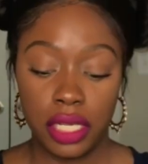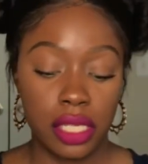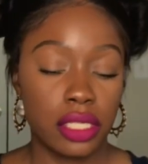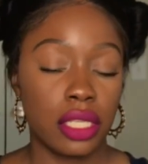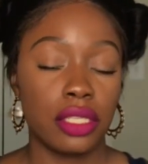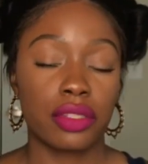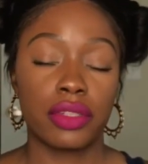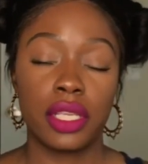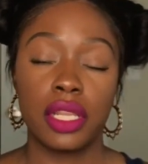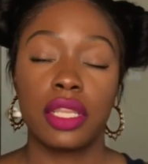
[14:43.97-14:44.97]

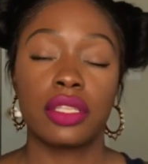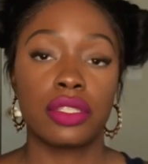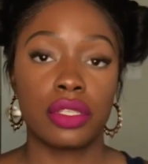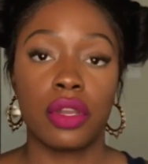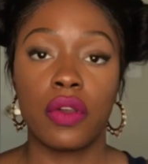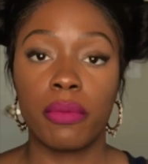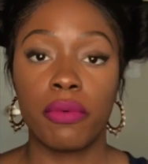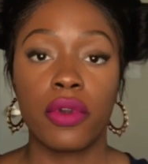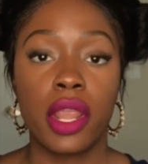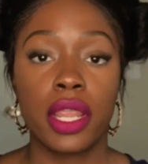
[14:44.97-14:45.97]
Sunscreen is so
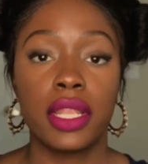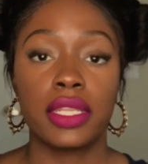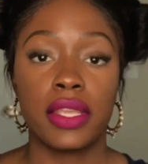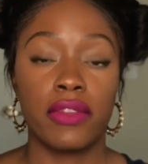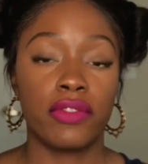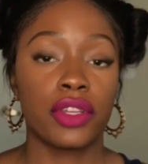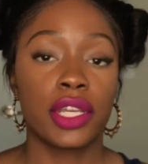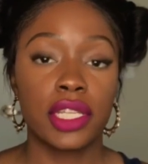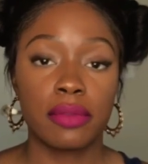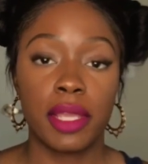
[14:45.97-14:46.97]
important. If you're
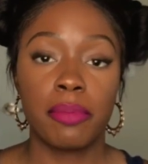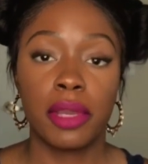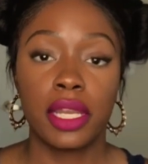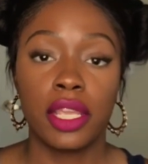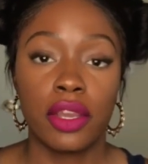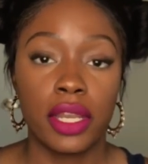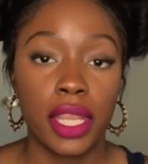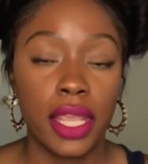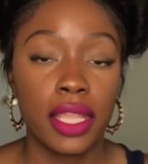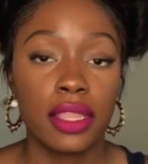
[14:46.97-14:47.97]
gonna spend money on
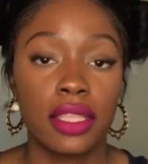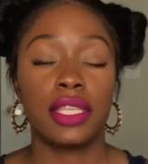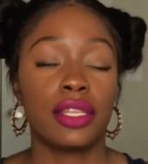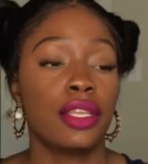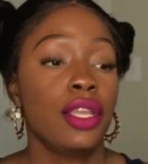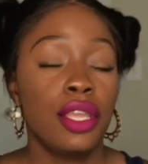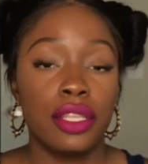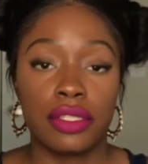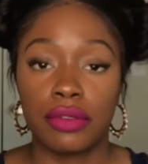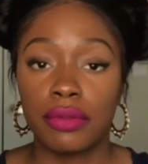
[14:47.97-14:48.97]
anything,
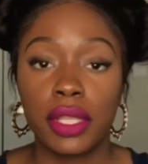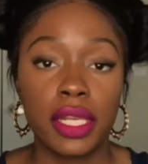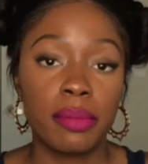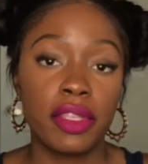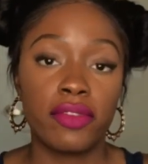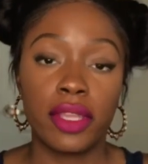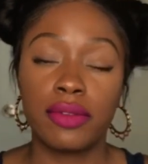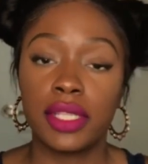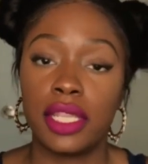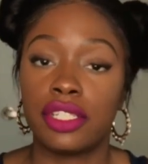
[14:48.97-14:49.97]
don't let it be
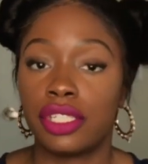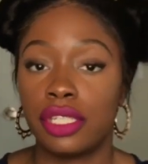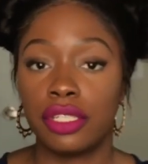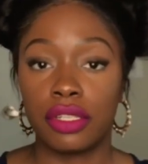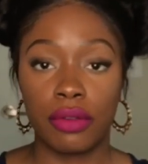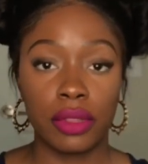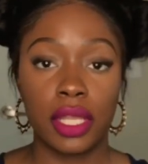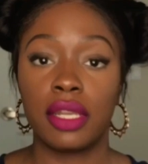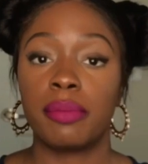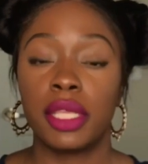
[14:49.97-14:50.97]
foundation, don't
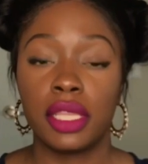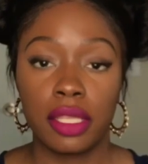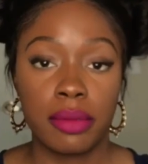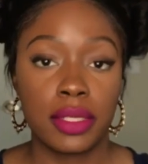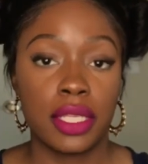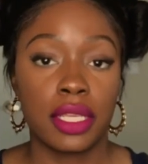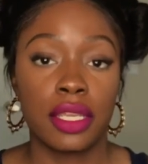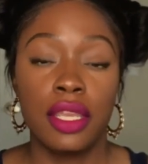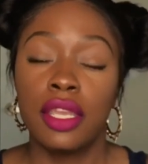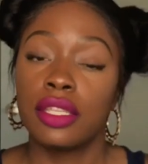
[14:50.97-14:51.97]
let it be lipstick,
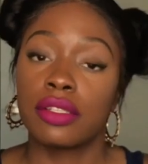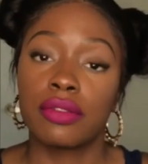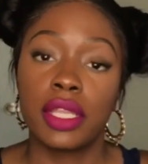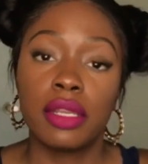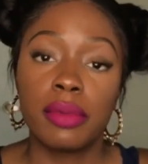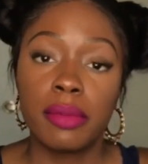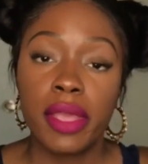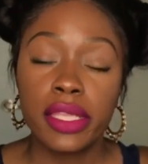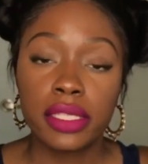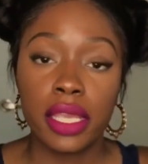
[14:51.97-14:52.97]
Don't let it be
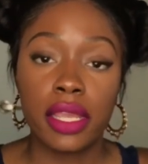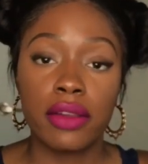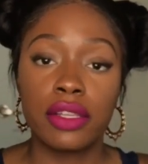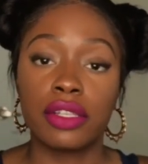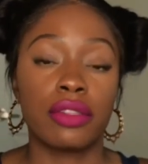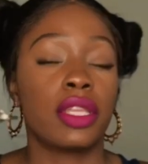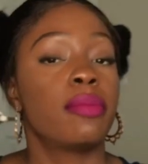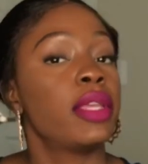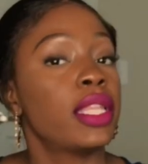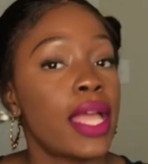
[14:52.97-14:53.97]
mascara, don't let
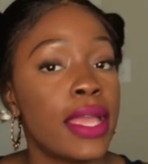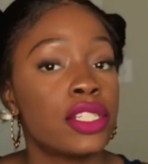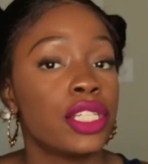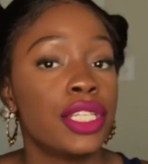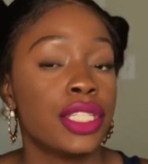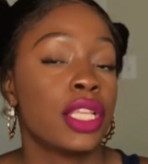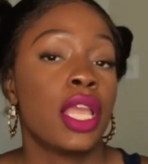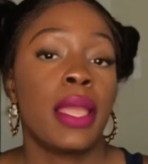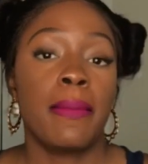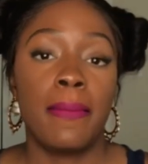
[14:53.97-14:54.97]
it be lashes,
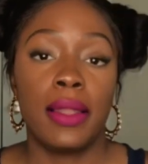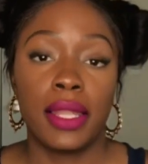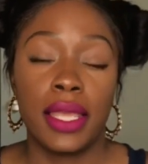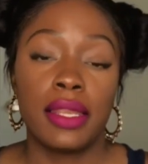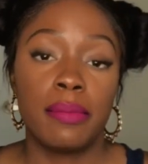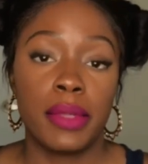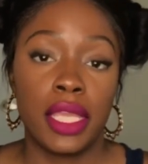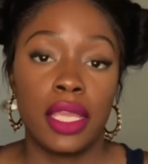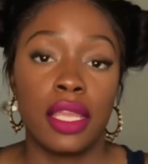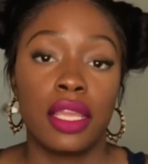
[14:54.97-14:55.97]
let it
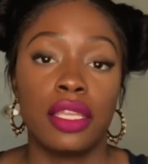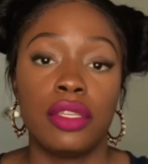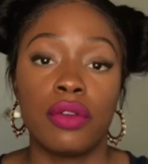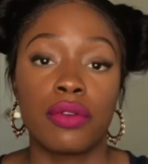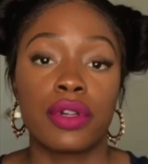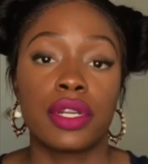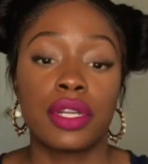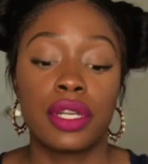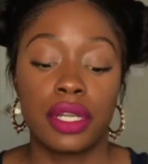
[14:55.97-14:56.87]
be your